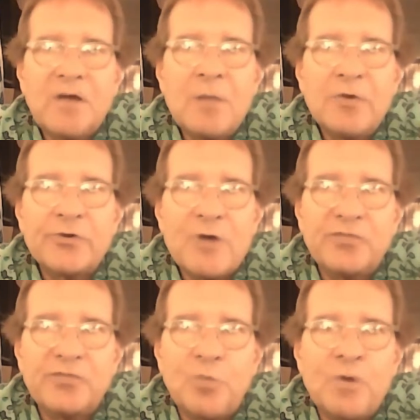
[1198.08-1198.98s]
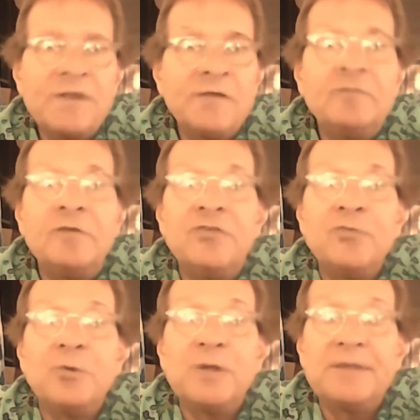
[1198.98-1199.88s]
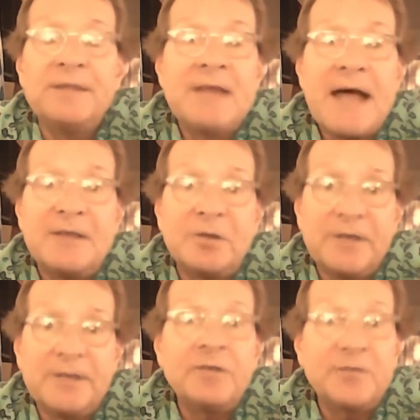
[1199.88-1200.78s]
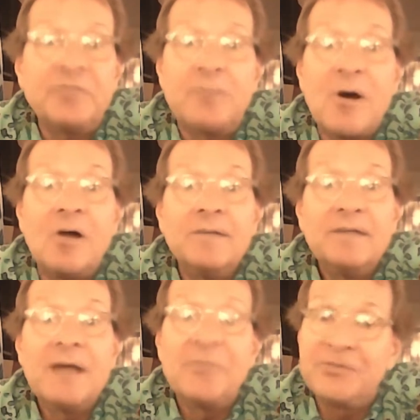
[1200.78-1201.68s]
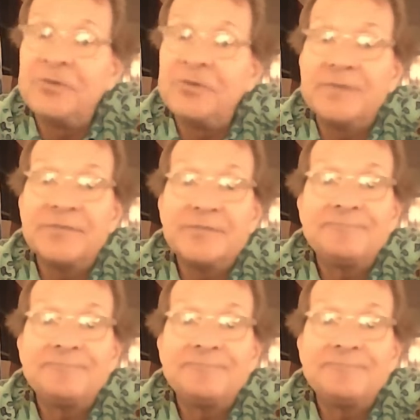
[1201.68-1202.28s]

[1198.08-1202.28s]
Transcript: come across one individual that did not like Clint Small. I'm serious.